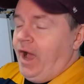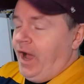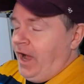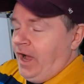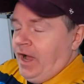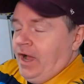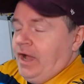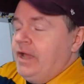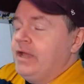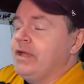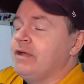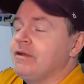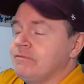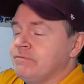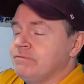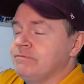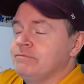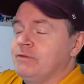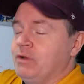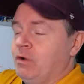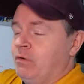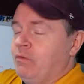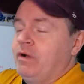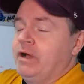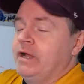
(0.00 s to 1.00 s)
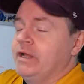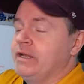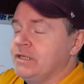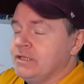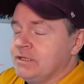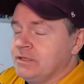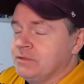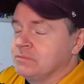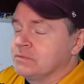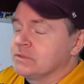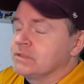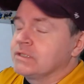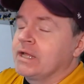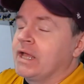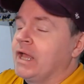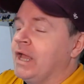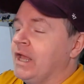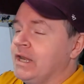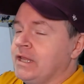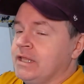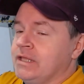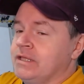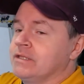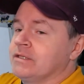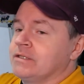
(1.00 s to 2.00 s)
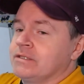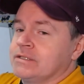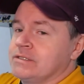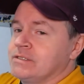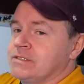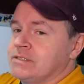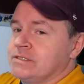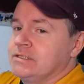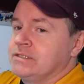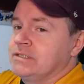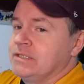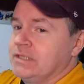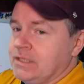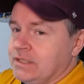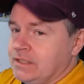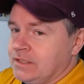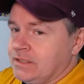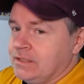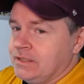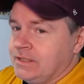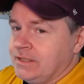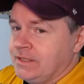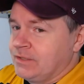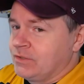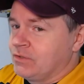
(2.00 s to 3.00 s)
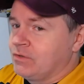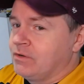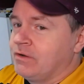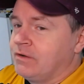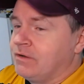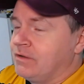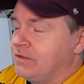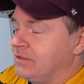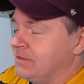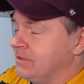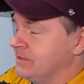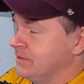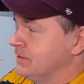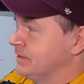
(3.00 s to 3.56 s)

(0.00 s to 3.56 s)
I have no idea what any of this did at all.